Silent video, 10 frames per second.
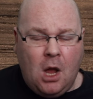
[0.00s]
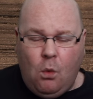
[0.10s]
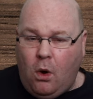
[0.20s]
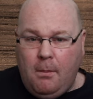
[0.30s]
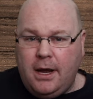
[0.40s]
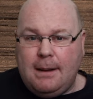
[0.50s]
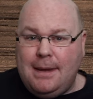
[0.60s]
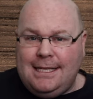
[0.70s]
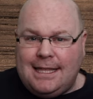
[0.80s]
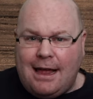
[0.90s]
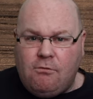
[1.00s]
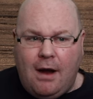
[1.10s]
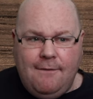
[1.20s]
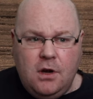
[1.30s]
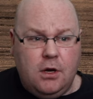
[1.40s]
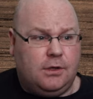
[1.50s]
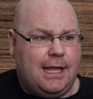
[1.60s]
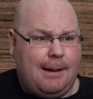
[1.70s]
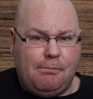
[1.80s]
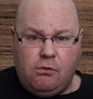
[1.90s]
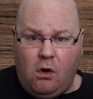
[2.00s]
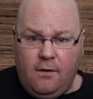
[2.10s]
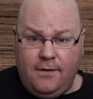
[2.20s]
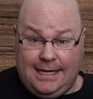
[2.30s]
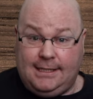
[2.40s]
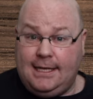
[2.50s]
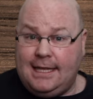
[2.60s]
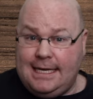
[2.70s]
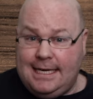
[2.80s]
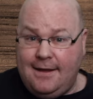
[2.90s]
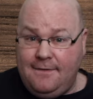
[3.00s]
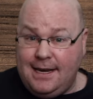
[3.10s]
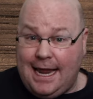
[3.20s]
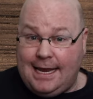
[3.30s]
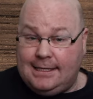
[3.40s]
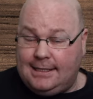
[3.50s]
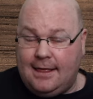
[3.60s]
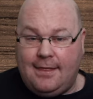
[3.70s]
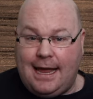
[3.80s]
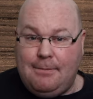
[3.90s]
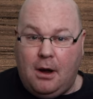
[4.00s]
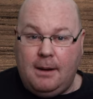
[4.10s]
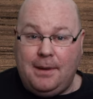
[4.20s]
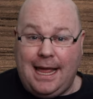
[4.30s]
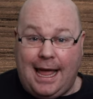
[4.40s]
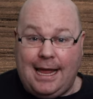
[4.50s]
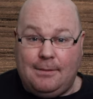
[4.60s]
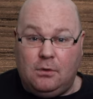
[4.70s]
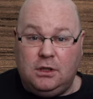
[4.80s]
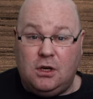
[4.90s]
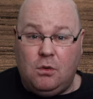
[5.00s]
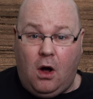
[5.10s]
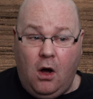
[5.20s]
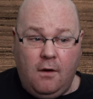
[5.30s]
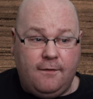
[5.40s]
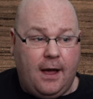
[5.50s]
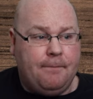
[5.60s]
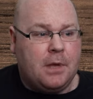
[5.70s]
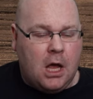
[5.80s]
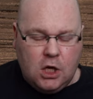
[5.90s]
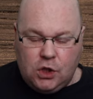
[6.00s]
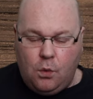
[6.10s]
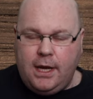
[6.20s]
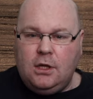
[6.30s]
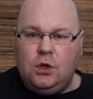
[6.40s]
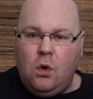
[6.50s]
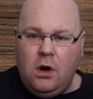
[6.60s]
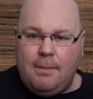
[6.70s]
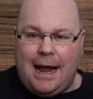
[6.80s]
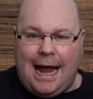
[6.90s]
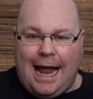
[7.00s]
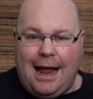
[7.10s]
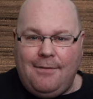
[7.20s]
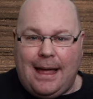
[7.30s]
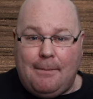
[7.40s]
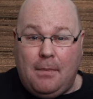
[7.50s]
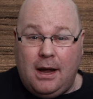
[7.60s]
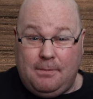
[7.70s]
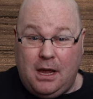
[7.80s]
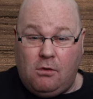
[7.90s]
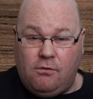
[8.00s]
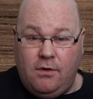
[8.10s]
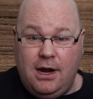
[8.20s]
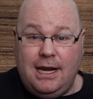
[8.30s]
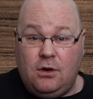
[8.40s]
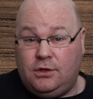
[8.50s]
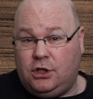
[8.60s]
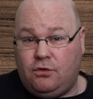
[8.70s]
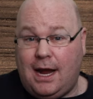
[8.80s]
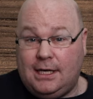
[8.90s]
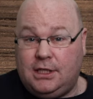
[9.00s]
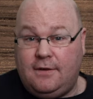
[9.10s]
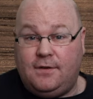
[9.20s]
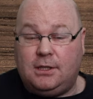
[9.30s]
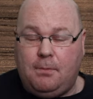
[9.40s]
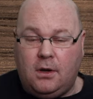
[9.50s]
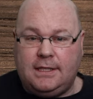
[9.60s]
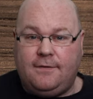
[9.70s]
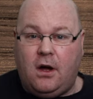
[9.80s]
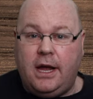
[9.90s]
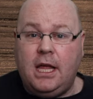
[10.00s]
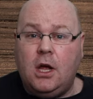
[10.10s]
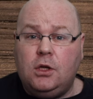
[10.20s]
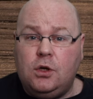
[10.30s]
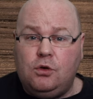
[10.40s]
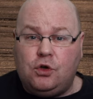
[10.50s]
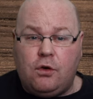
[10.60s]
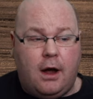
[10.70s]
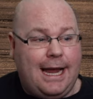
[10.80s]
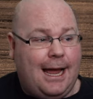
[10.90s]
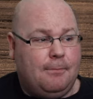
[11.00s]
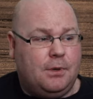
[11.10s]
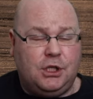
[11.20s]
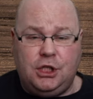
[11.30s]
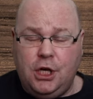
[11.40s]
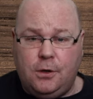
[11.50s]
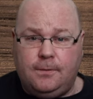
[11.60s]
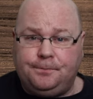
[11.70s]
What might it mean to their revenue, to their profits, to the dividends that they might be able to offer? So we can talk about how that might be a really good strategy for Spotify to try and pursue.